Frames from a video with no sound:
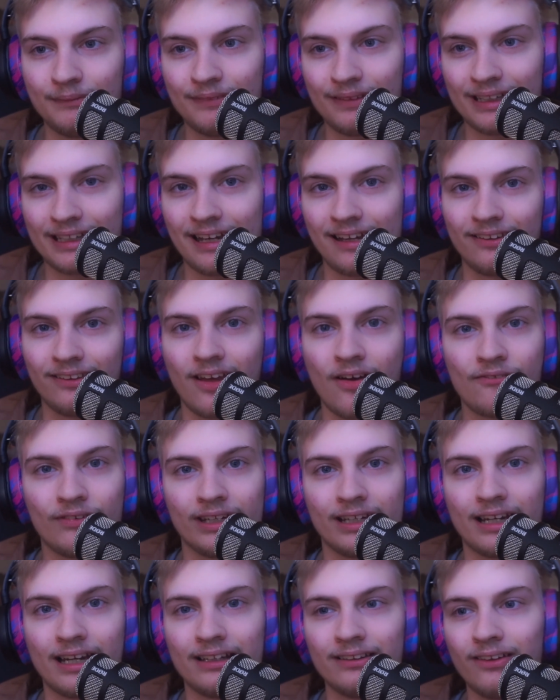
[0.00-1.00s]
Like I love
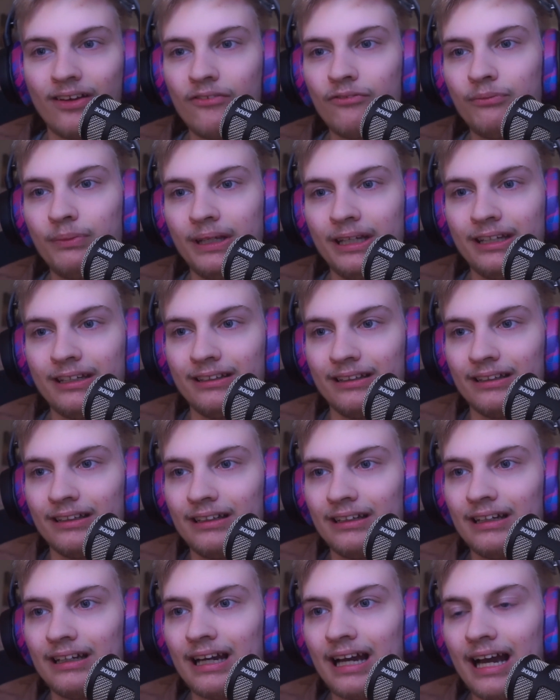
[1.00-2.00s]
it. I love being
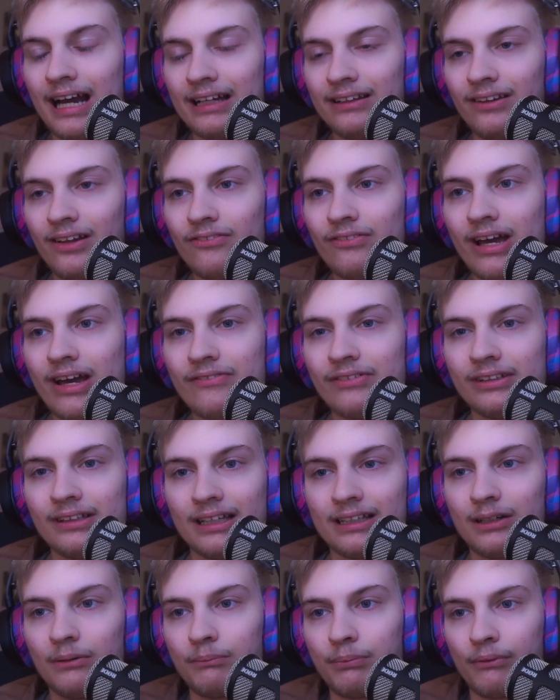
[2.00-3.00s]
I love having
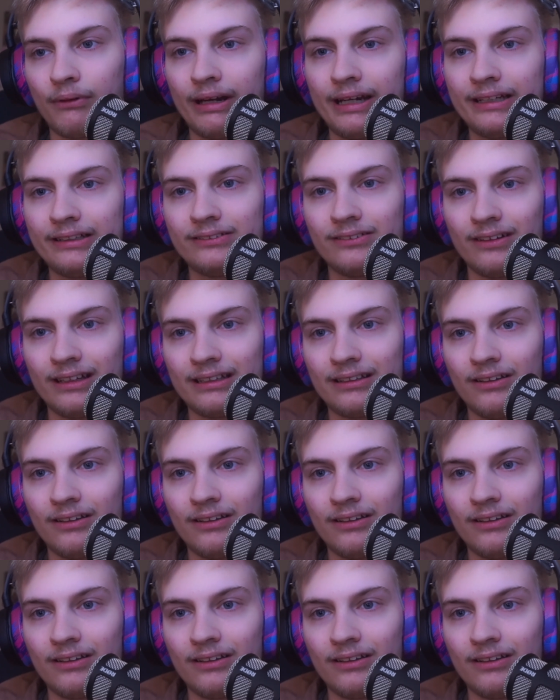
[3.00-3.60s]
like a brand or like